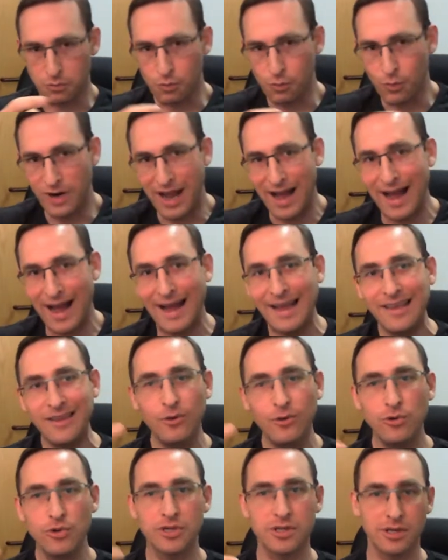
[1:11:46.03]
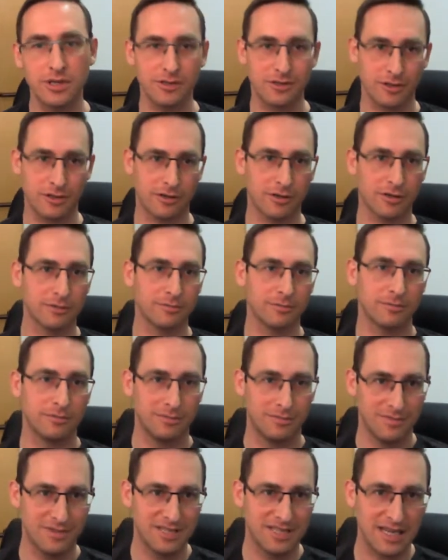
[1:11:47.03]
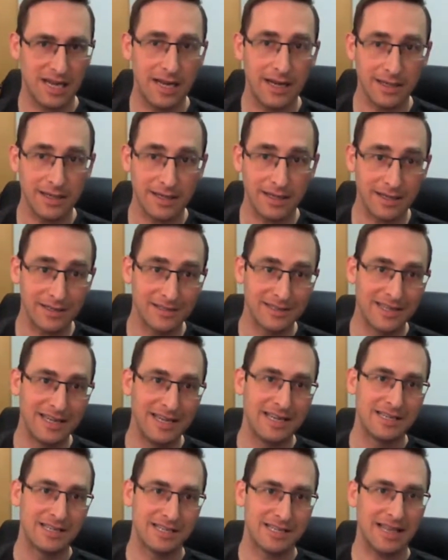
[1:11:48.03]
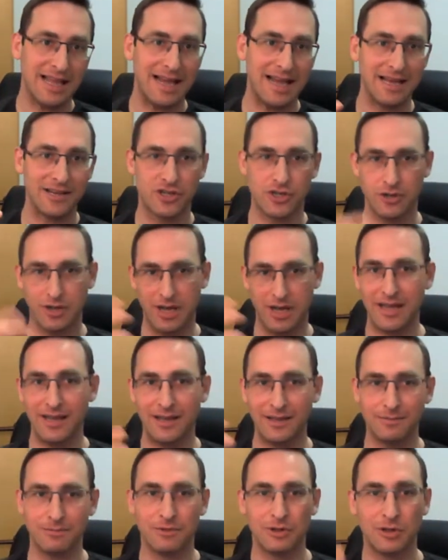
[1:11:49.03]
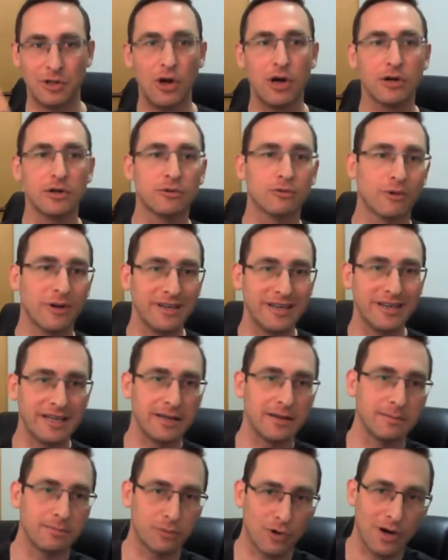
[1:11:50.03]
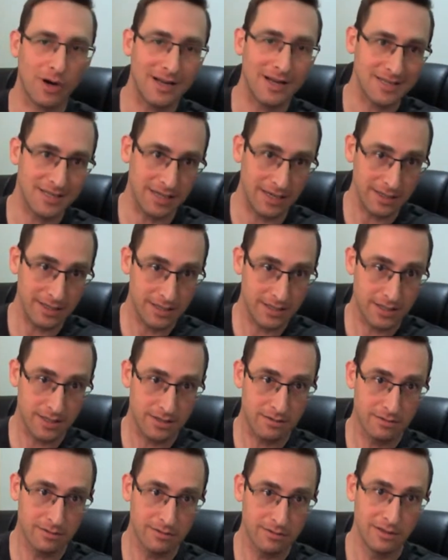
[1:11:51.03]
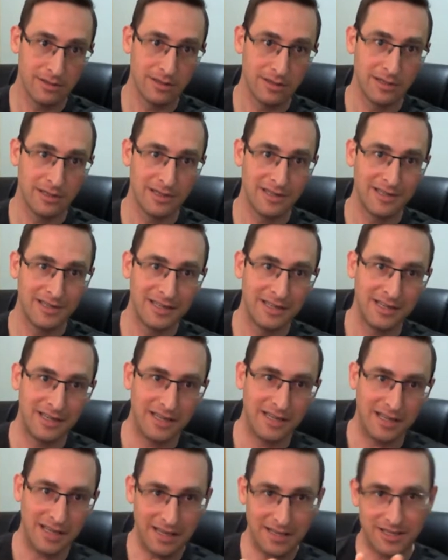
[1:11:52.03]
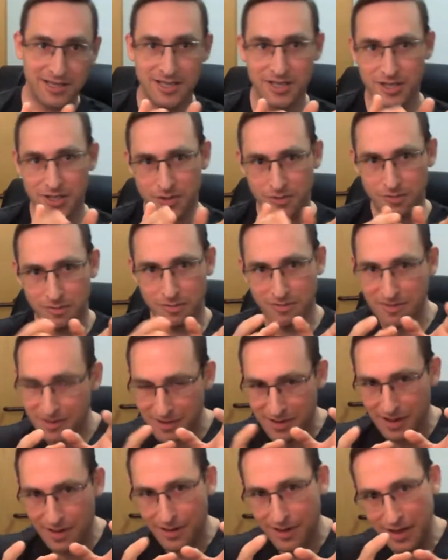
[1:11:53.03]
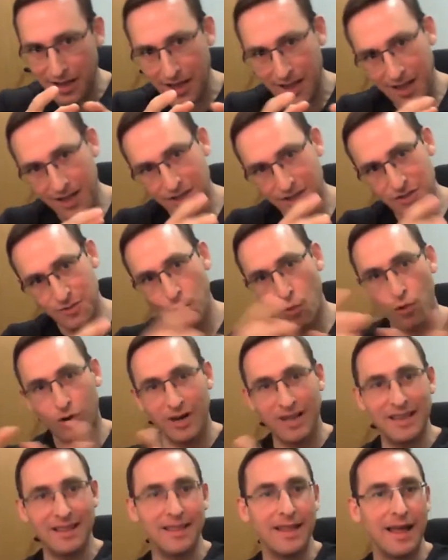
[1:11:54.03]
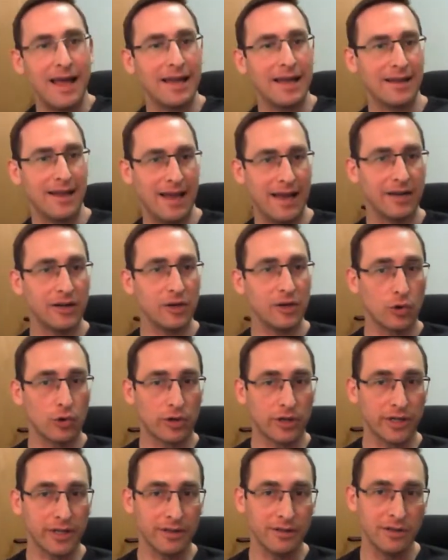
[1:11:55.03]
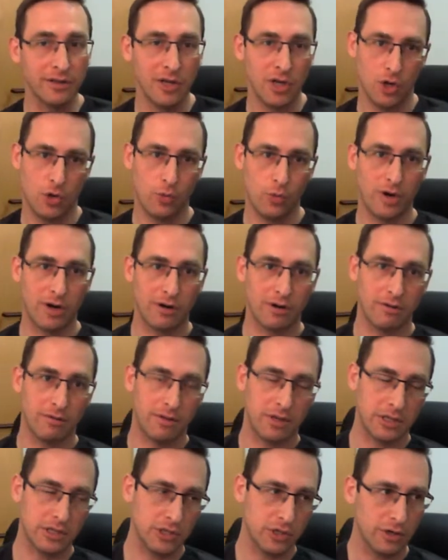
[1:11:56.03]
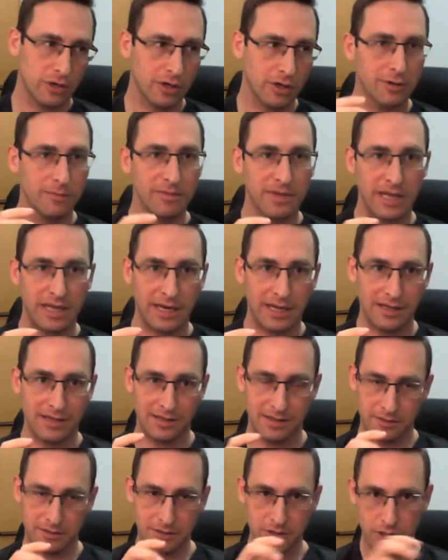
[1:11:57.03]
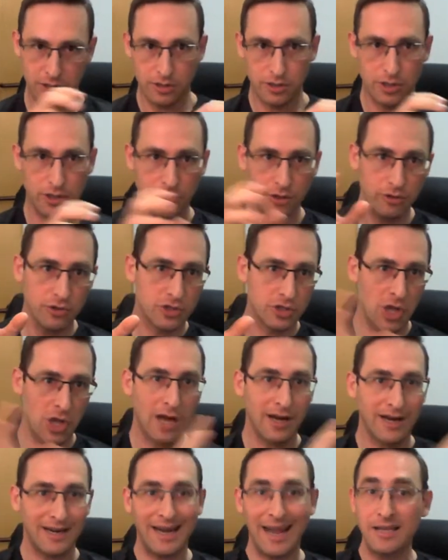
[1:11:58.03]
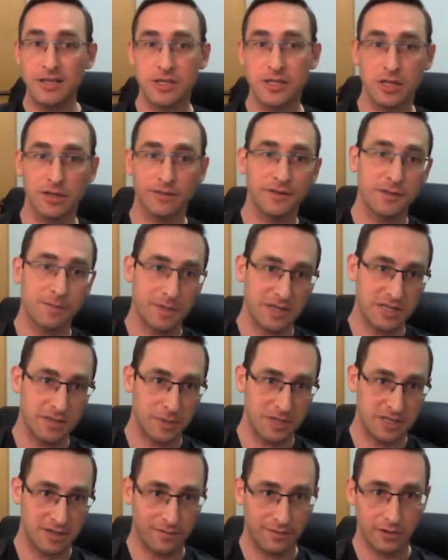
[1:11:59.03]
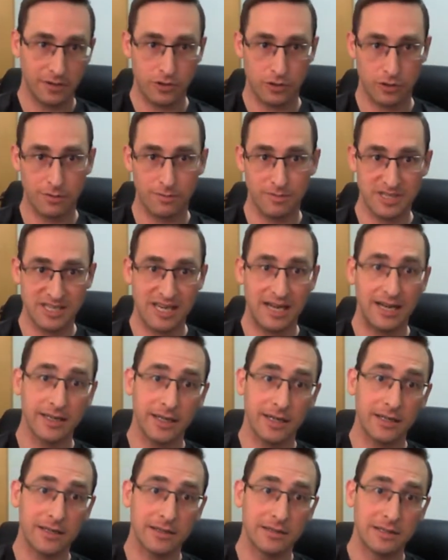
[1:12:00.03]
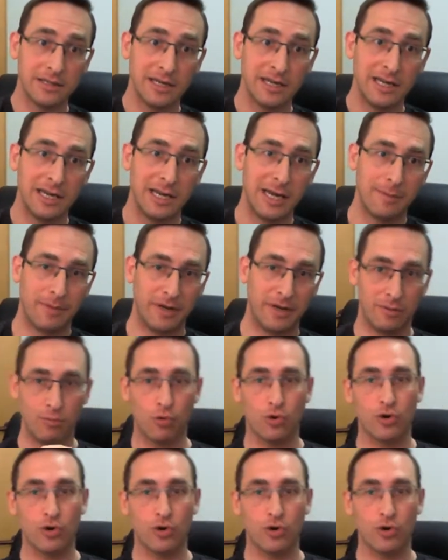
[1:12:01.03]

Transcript: when I use the term Saga / a long-running process, it's more in that category, where the term that to use not an in-service bus specific term, Saga, but a